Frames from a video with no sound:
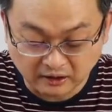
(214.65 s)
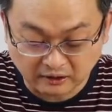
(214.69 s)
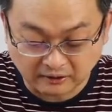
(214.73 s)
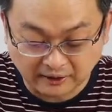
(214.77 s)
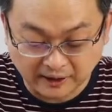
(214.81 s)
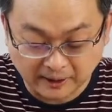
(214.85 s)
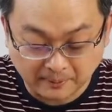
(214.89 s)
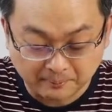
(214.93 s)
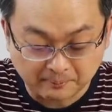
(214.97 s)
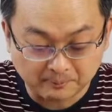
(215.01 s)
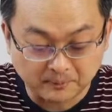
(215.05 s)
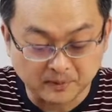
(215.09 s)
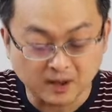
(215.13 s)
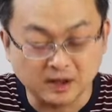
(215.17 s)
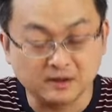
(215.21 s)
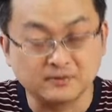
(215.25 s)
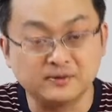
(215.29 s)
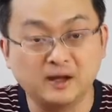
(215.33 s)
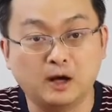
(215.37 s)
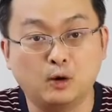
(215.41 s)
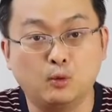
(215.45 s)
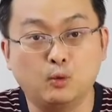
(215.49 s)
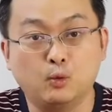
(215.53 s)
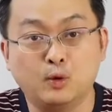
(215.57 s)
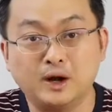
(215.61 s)
All right.
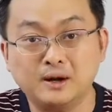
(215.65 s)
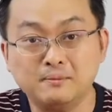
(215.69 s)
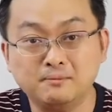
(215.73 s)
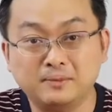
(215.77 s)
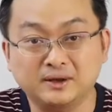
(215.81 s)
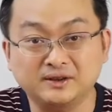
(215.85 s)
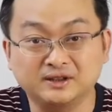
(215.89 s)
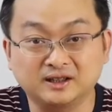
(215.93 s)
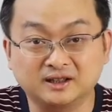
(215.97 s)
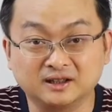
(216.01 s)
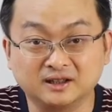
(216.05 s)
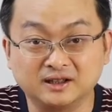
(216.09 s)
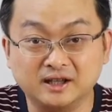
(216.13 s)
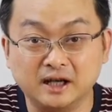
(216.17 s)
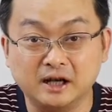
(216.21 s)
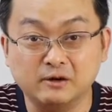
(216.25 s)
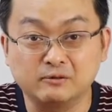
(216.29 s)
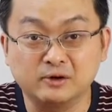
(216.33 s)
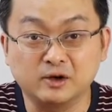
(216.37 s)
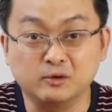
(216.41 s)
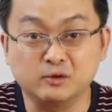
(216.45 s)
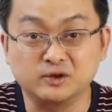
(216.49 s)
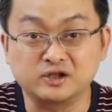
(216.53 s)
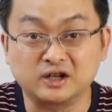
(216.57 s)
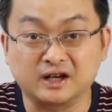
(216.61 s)
Now, one particular
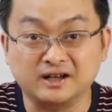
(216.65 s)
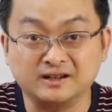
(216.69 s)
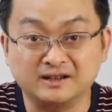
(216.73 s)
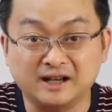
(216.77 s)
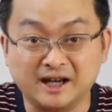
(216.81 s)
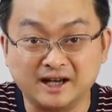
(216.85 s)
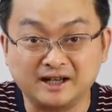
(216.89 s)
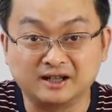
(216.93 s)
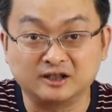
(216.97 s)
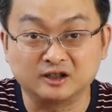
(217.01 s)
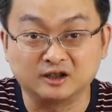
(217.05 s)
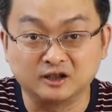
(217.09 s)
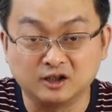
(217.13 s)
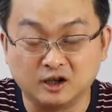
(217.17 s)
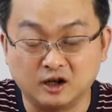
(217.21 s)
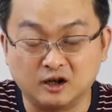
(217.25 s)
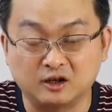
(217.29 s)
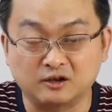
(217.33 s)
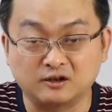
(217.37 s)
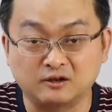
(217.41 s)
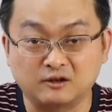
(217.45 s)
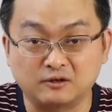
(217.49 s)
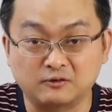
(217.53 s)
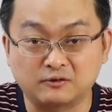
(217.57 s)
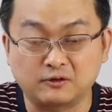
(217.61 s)
area which I like a
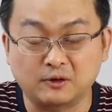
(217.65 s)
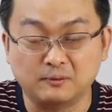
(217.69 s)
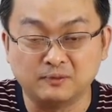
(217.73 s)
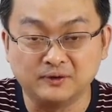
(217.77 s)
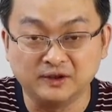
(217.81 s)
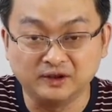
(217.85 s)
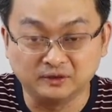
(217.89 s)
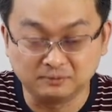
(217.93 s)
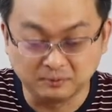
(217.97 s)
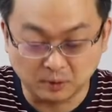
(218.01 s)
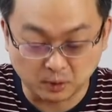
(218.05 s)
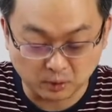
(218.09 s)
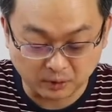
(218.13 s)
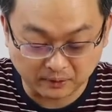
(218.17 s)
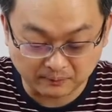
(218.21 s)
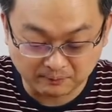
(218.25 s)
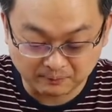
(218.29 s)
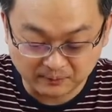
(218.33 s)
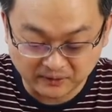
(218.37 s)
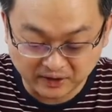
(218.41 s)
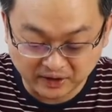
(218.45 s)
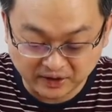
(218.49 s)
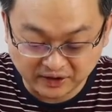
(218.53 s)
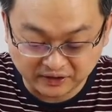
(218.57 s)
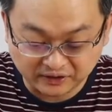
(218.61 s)
lot from this book
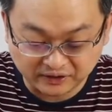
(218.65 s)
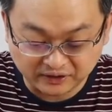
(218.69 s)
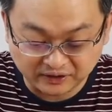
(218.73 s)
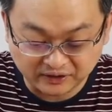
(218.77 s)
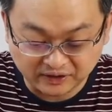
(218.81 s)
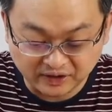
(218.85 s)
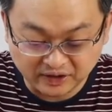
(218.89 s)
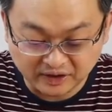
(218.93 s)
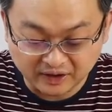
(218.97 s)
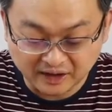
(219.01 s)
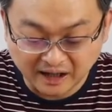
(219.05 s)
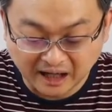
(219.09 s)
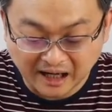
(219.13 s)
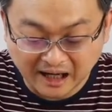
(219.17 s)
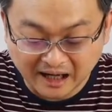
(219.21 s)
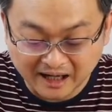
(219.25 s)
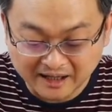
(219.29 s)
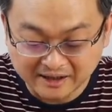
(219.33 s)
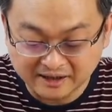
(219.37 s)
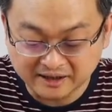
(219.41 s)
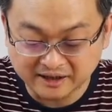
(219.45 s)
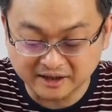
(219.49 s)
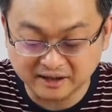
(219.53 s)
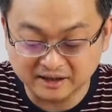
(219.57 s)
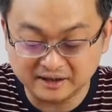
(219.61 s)
is the
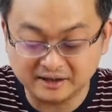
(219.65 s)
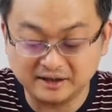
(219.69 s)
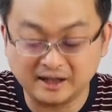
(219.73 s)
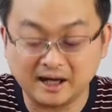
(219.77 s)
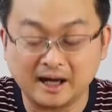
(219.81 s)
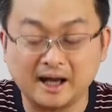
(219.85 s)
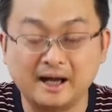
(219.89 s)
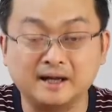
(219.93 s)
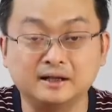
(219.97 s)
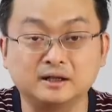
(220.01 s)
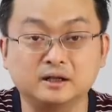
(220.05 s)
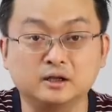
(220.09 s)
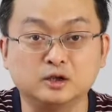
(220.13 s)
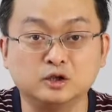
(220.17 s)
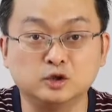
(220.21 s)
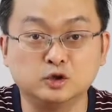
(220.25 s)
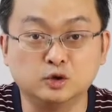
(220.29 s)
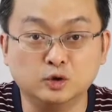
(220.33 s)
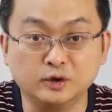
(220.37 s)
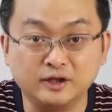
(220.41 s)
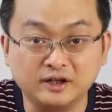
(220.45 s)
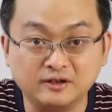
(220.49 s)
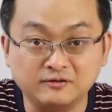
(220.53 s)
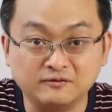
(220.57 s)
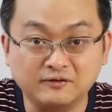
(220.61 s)
idea that
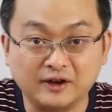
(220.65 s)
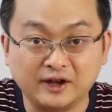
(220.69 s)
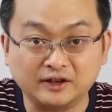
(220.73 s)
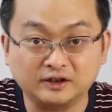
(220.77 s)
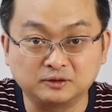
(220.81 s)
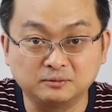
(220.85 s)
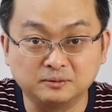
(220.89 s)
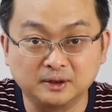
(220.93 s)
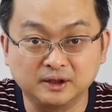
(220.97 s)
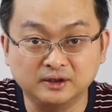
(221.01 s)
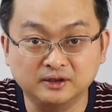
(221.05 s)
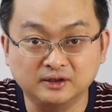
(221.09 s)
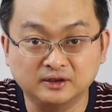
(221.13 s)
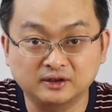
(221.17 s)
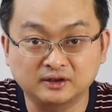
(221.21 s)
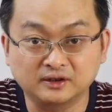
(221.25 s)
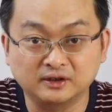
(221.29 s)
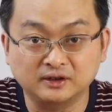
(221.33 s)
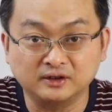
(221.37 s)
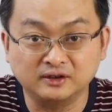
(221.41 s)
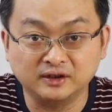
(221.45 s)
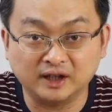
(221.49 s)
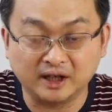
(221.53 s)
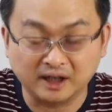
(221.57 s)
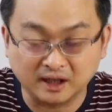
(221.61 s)
good
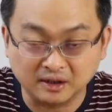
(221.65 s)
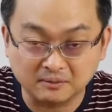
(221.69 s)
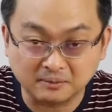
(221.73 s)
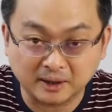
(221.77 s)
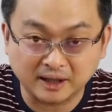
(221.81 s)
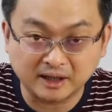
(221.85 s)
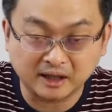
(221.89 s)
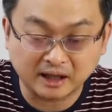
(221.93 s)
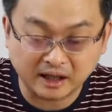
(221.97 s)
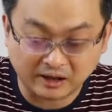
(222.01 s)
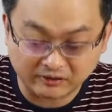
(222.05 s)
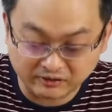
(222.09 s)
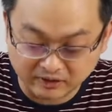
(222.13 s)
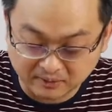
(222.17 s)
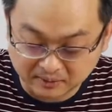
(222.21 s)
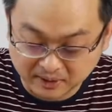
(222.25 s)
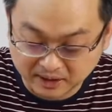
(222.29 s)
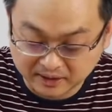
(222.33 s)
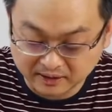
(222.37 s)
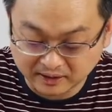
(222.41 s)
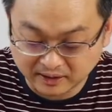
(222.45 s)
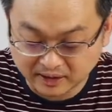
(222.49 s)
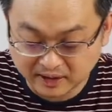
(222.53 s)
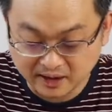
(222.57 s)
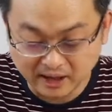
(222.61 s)
investments taken by the
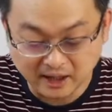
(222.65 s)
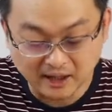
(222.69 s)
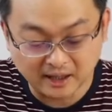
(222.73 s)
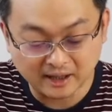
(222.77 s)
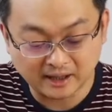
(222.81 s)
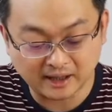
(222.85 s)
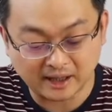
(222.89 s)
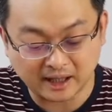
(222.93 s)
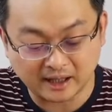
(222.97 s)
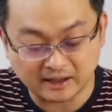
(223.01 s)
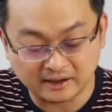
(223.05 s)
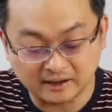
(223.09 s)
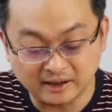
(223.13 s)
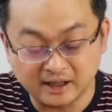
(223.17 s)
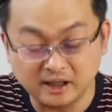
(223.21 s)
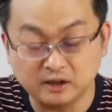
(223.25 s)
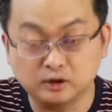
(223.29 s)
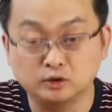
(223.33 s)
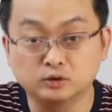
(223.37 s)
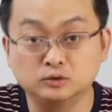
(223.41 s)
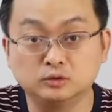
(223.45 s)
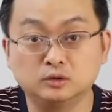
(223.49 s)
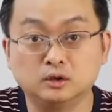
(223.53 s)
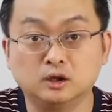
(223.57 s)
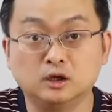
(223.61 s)
government can
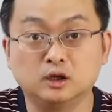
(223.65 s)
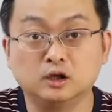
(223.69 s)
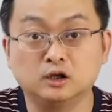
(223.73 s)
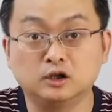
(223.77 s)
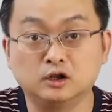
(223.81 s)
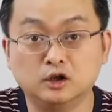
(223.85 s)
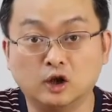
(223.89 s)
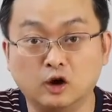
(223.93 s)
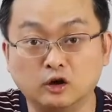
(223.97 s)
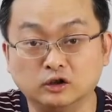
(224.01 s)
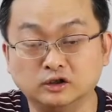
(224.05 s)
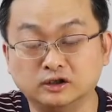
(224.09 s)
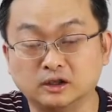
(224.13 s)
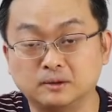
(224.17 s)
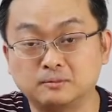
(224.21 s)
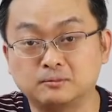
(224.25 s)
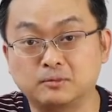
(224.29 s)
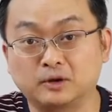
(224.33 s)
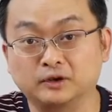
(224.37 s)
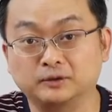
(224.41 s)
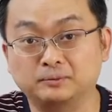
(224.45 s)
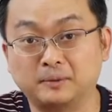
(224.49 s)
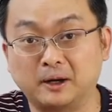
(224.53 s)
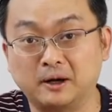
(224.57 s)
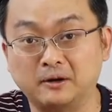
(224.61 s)
lead to long-term
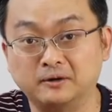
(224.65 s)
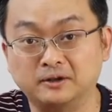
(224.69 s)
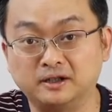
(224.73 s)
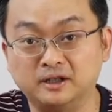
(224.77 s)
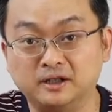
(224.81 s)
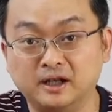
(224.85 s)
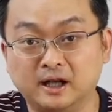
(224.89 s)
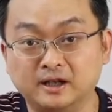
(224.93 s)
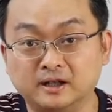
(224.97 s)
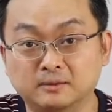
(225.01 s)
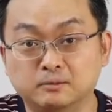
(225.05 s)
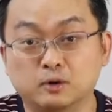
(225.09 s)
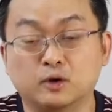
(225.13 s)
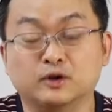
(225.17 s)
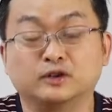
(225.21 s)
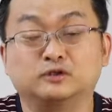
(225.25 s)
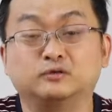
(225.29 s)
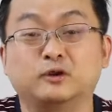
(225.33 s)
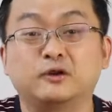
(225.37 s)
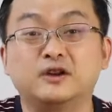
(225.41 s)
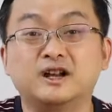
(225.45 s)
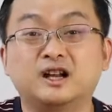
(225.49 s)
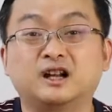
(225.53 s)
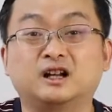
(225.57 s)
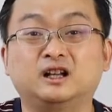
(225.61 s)
prosperity. And the book is
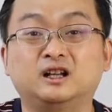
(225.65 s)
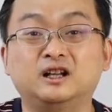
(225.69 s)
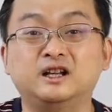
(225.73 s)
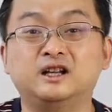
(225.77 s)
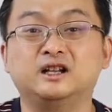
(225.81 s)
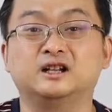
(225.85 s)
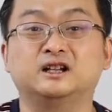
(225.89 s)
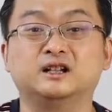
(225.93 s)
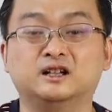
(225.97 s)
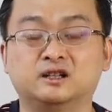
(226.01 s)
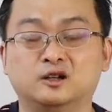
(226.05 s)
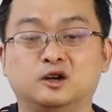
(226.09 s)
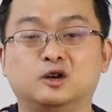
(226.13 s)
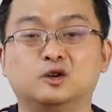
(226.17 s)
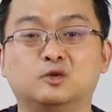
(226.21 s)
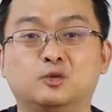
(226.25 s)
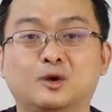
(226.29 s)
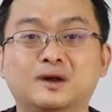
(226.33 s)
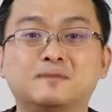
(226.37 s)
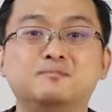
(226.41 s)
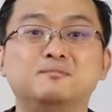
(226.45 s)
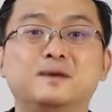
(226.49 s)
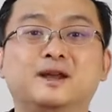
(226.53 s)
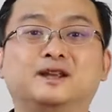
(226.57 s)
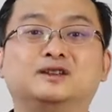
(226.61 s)
very clear on
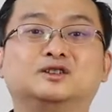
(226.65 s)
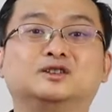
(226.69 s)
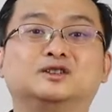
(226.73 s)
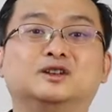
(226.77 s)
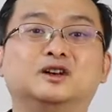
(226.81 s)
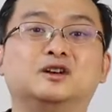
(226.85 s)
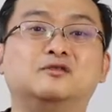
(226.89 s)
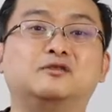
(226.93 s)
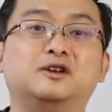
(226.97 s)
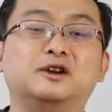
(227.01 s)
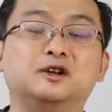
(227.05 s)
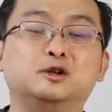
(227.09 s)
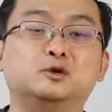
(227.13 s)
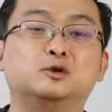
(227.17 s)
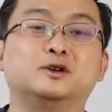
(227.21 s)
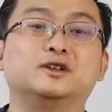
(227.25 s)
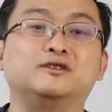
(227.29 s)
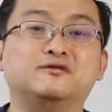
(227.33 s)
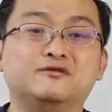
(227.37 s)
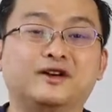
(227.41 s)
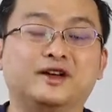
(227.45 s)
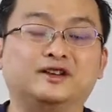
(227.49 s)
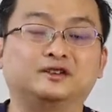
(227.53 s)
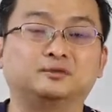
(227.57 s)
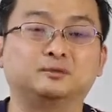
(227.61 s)
what makes a very good
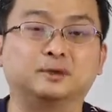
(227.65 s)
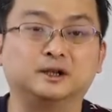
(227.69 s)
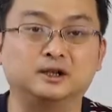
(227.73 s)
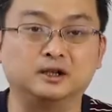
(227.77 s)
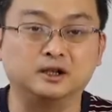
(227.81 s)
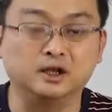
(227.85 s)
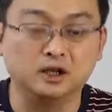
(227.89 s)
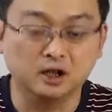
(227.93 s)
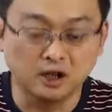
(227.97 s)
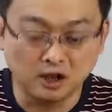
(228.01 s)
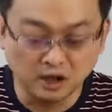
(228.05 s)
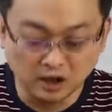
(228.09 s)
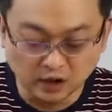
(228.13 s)
investment.